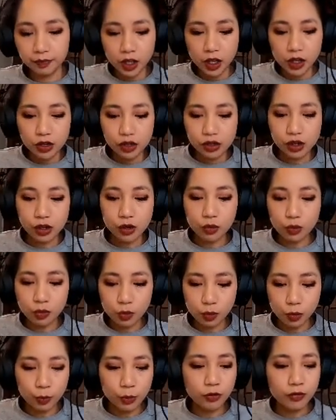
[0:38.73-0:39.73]
So we're
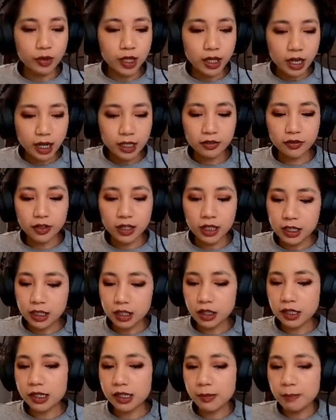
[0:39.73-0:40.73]
moving kind of into the
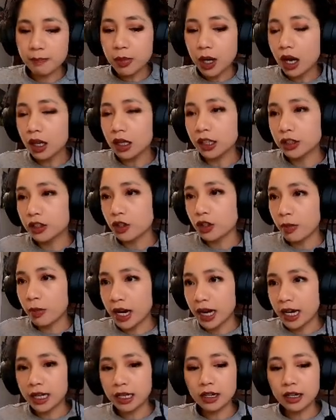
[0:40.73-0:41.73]
symbolic
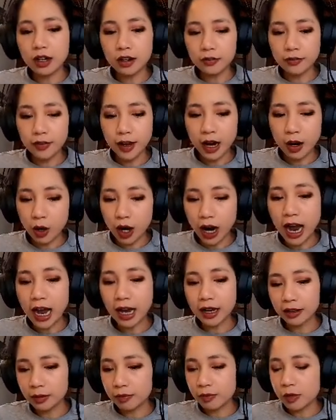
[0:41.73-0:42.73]
domain of our
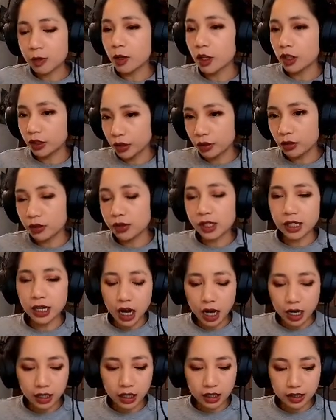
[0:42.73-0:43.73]
atoms, molecules, and
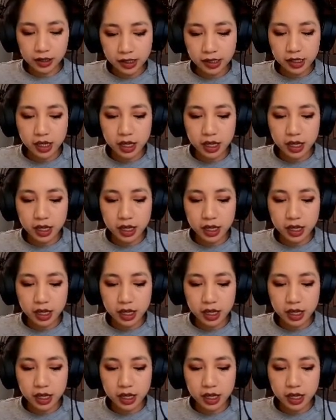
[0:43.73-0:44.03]
ions